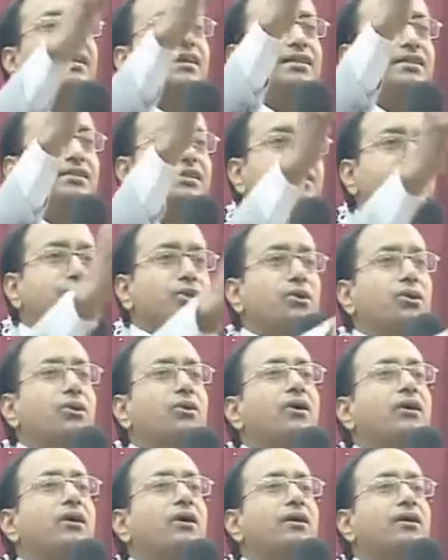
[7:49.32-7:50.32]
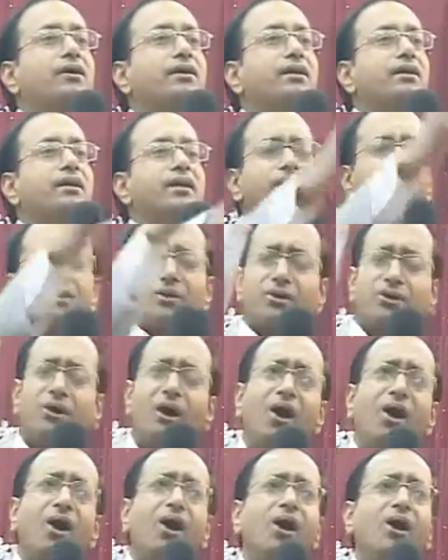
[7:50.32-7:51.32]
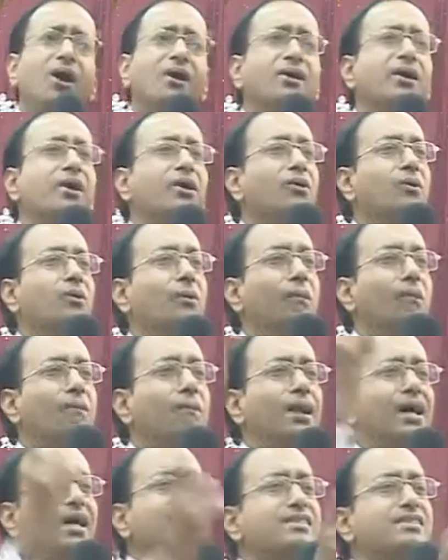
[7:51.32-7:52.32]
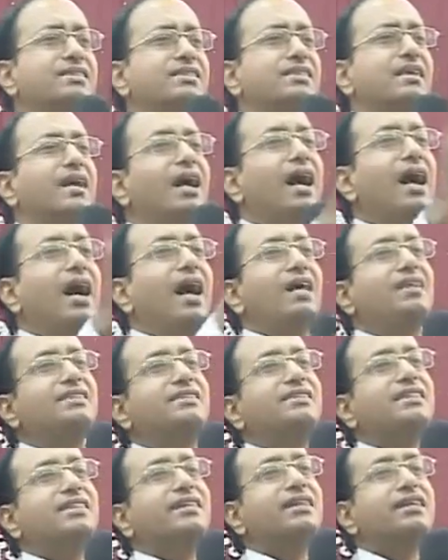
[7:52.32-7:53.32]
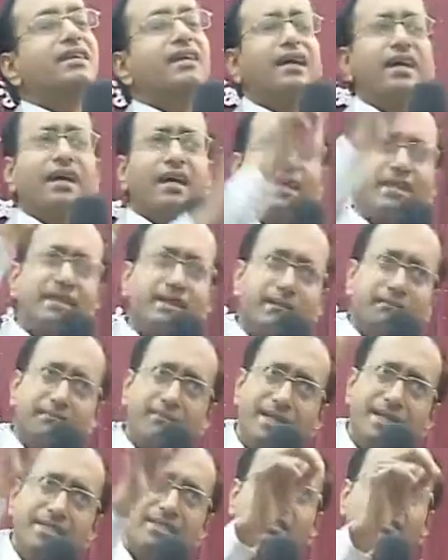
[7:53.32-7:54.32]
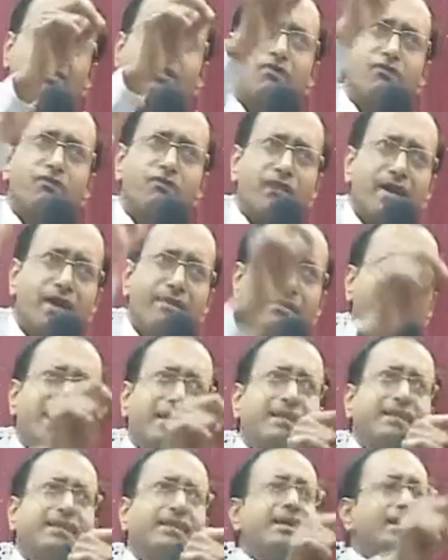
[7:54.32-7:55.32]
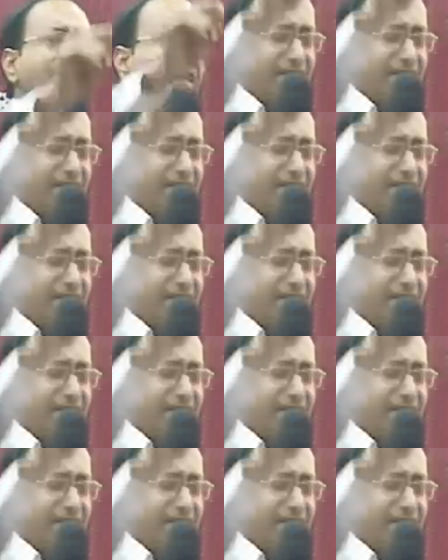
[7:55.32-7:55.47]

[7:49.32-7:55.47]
is your God. The God who blessed Isaac in the midst of famine,